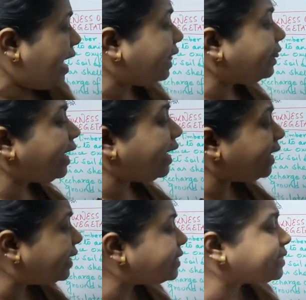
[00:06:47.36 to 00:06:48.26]
In the
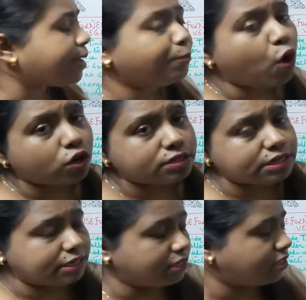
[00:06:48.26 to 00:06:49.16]
Indian
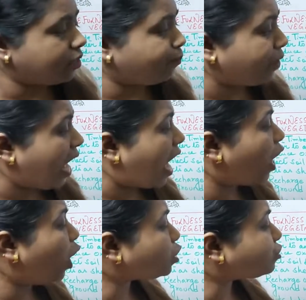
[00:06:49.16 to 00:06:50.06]
subcontinent, a
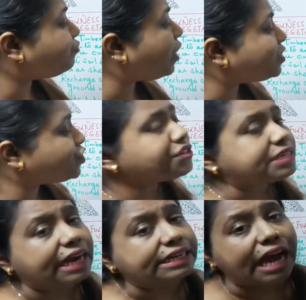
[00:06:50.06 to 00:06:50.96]
lot of vultures
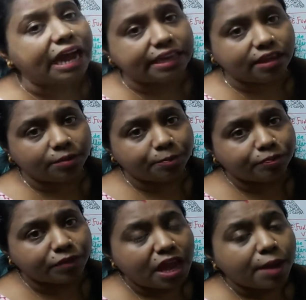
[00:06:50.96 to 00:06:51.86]
are dying
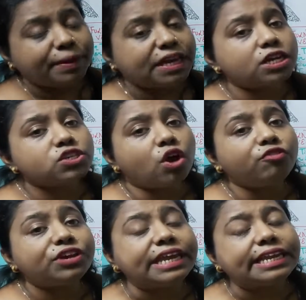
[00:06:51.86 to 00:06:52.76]
because
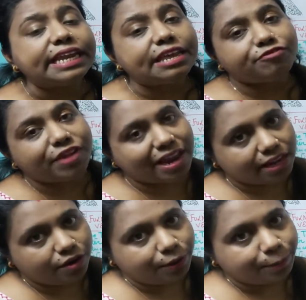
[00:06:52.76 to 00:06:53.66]
of kidney
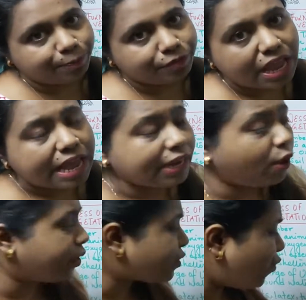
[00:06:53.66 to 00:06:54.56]
failure. Now let
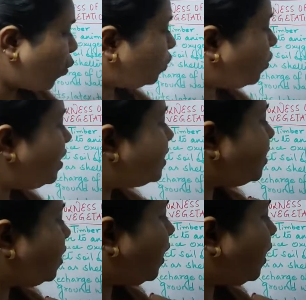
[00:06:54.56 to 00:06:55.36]
us know the reason